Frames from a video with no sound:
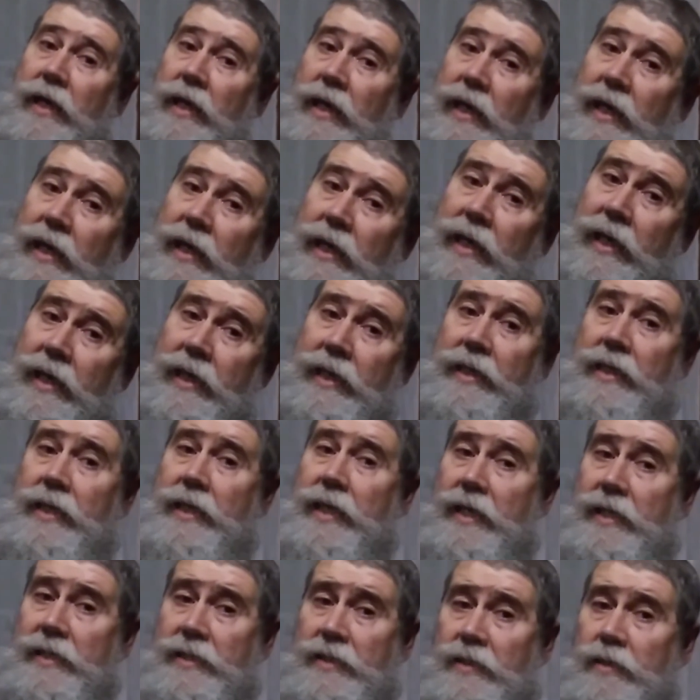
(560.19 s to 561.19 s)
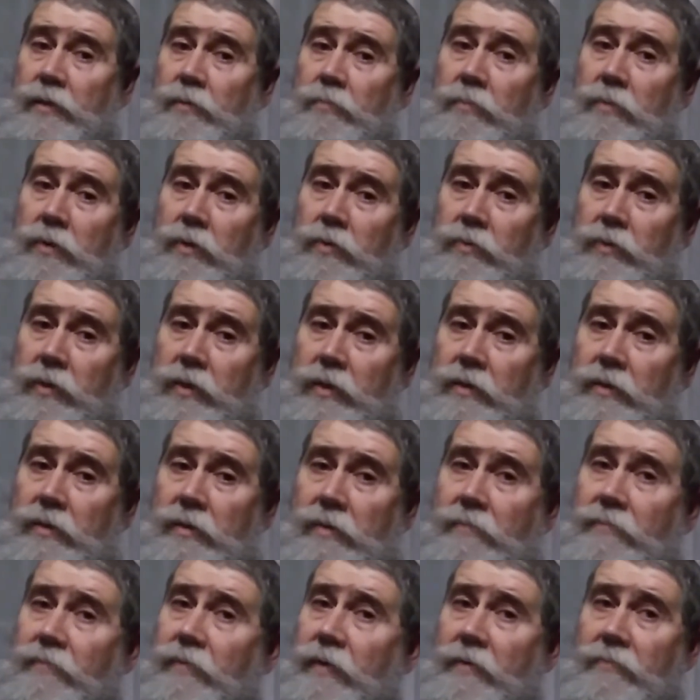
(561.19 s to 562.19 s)
any testimony
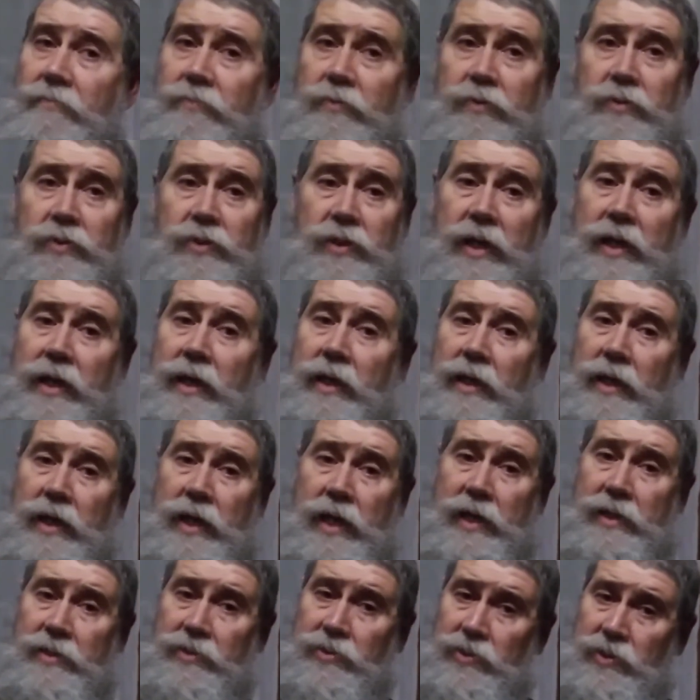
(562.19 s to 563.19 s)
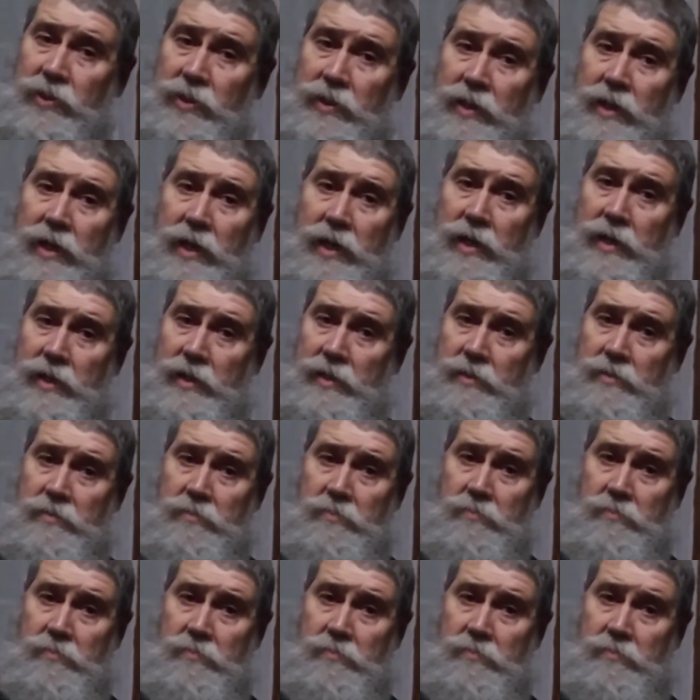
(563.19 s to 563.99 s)
of ever saying yes to God.